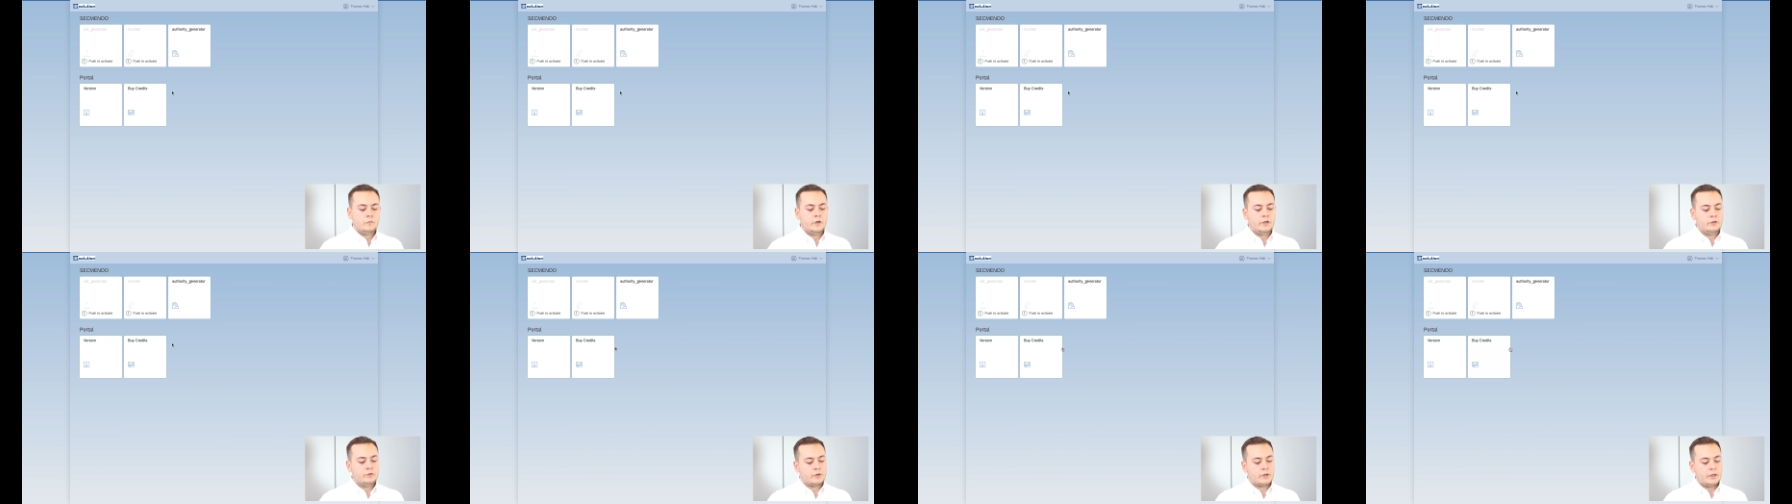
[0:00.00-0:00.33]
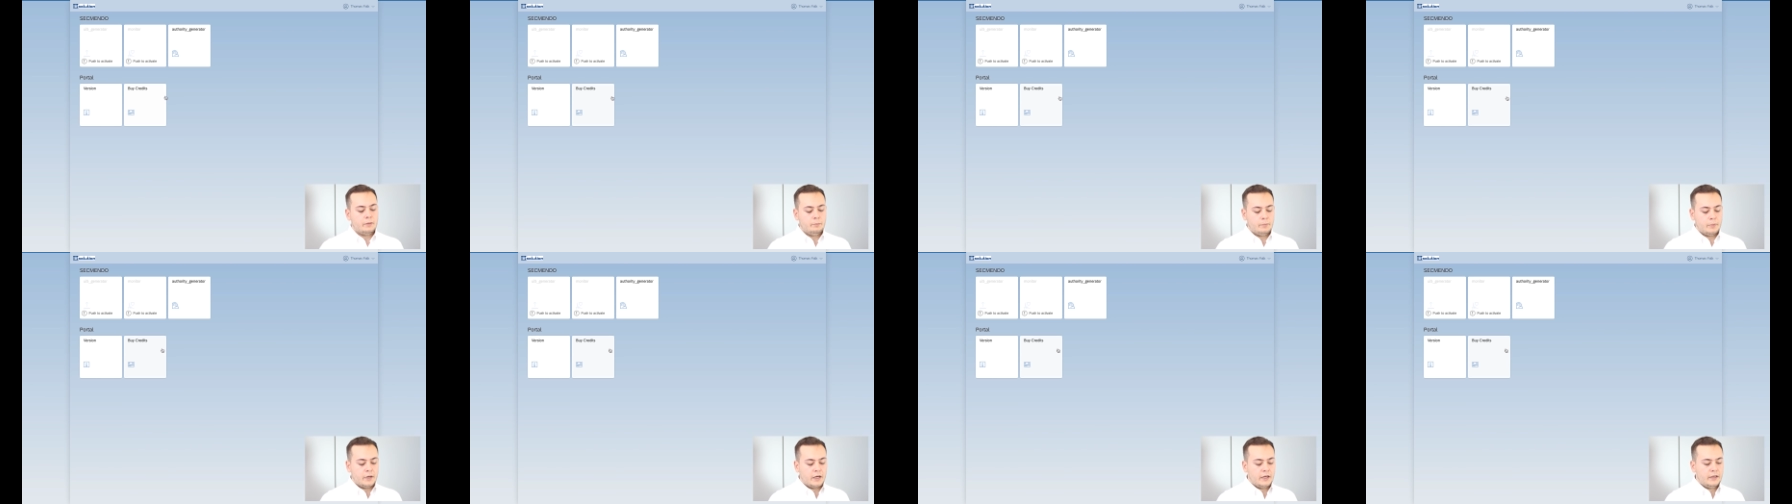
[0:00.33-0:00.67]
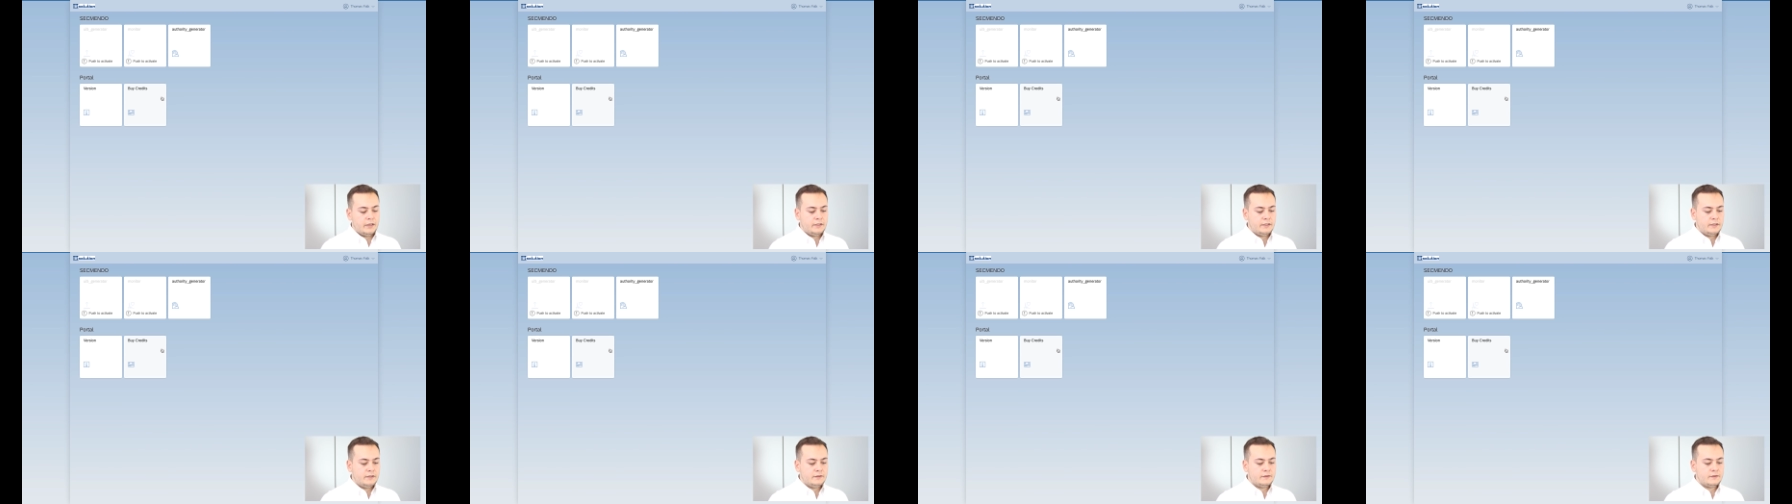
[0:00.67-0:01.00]
where you can
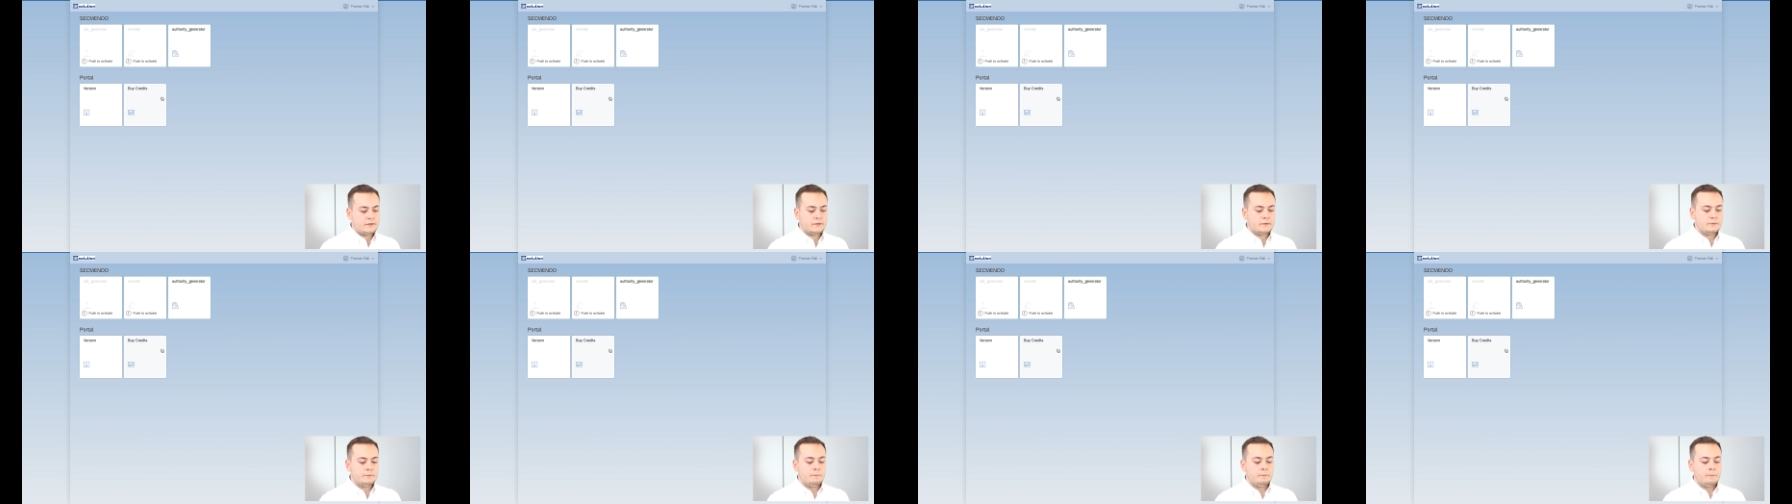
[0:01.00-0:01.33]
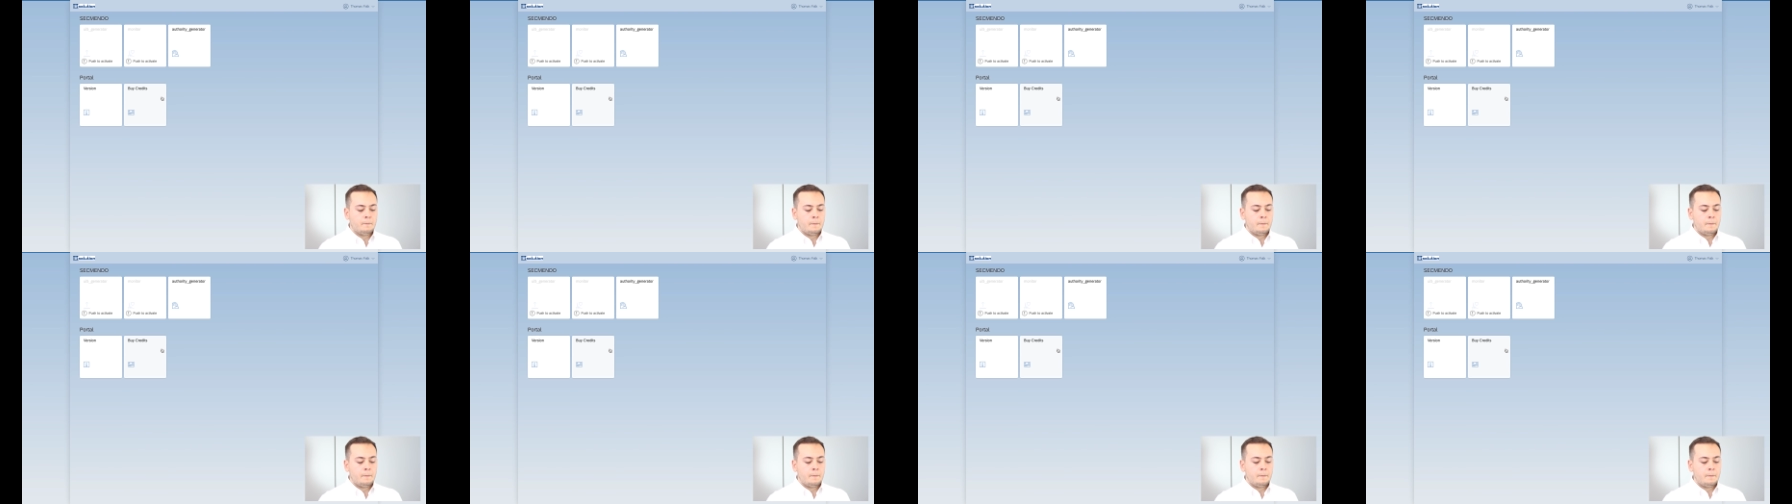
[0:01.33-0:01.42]
buy these